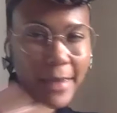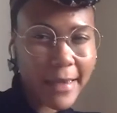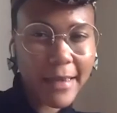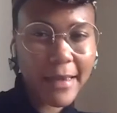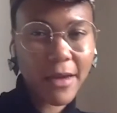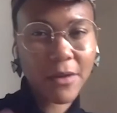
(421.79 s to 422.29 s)

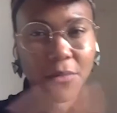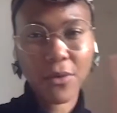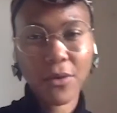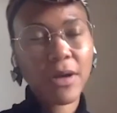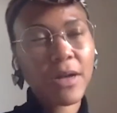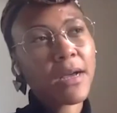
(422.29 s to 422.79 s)
here,
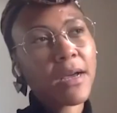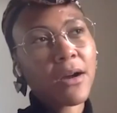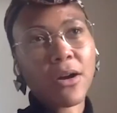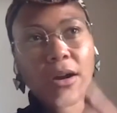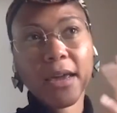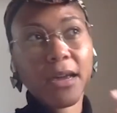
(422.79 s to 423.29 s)
or
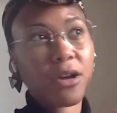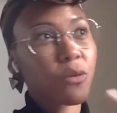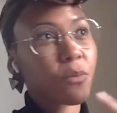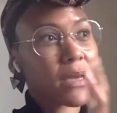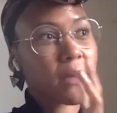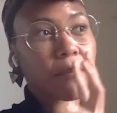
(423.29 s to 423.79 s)
it
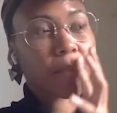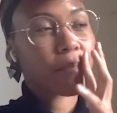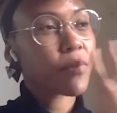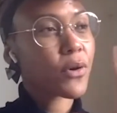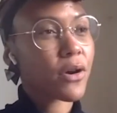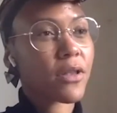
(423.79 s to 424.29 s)
could be a
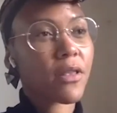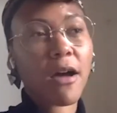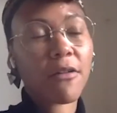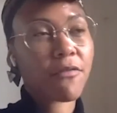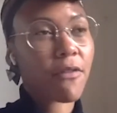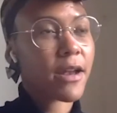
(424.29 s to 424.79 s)
book that
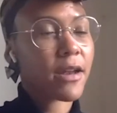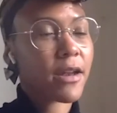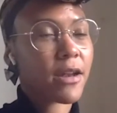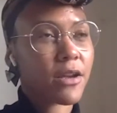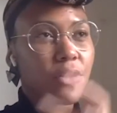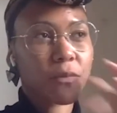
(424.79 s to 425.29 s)
I've
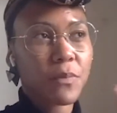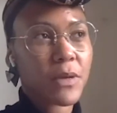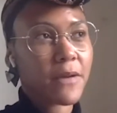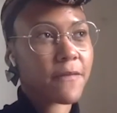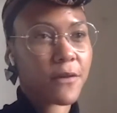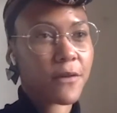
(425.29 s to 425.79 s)
read, it could be
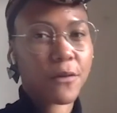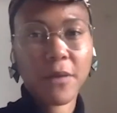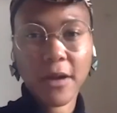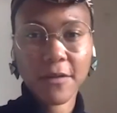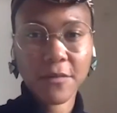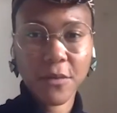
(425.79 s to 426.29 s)
a film
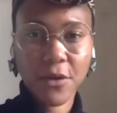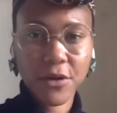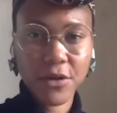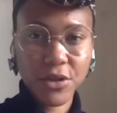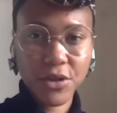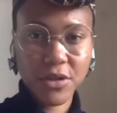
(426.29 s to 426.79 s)
that I've
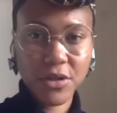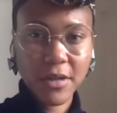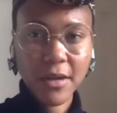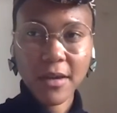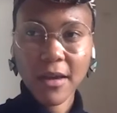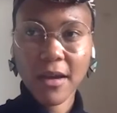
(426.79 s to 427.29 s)
watched
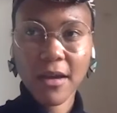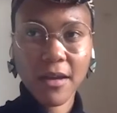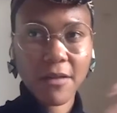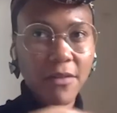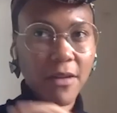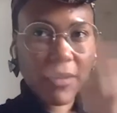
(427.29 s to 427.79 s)
and
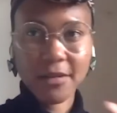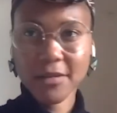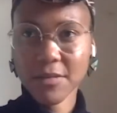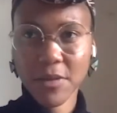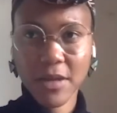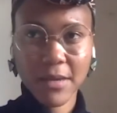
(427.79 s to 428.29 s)
I've liked
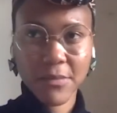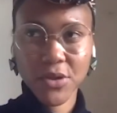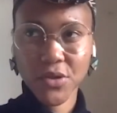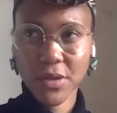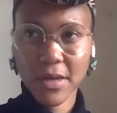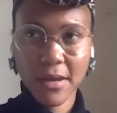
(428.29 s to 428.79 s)
some of the
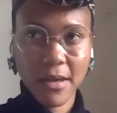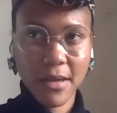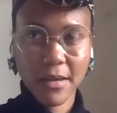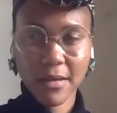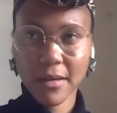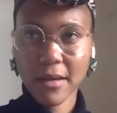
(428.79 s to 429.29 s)
imagery in
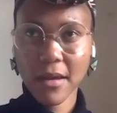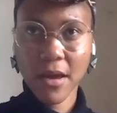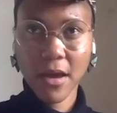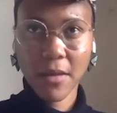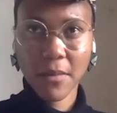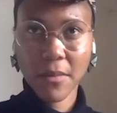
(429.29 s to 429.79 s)
it.
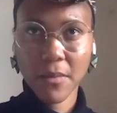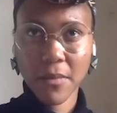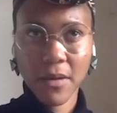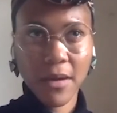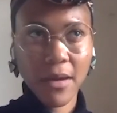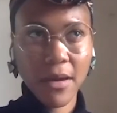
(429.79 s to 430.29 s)

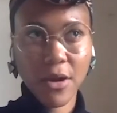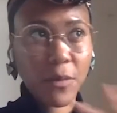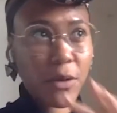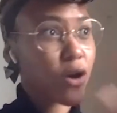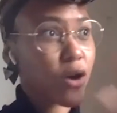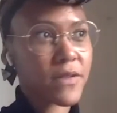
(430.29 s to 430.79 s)
It could
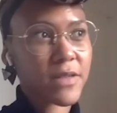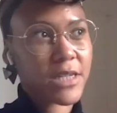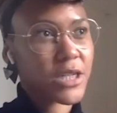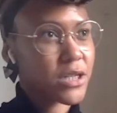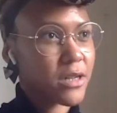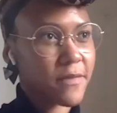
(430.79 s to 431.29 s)
be a
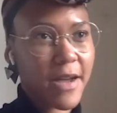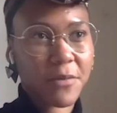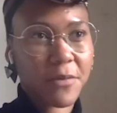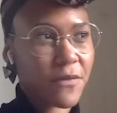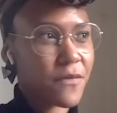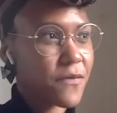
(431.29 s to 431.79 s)
conversation I've had
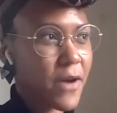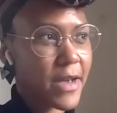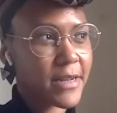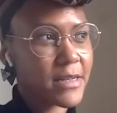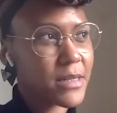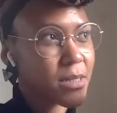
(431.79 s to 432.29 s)
with a
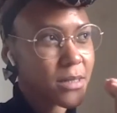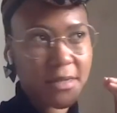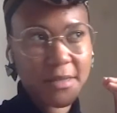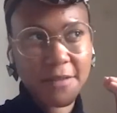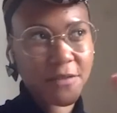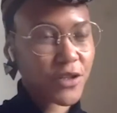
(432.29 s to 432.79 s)
friend
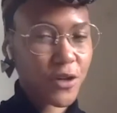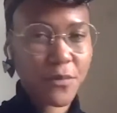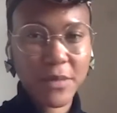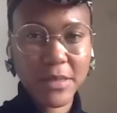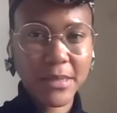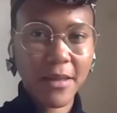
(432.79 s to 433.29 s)
and they've
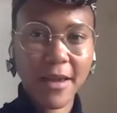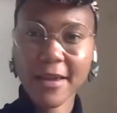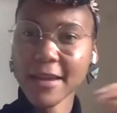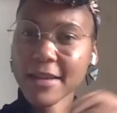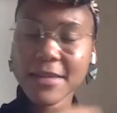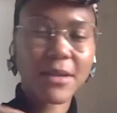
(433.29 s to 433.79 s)
shown me, like,
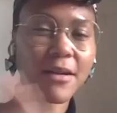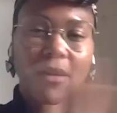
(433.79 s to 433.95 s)
it's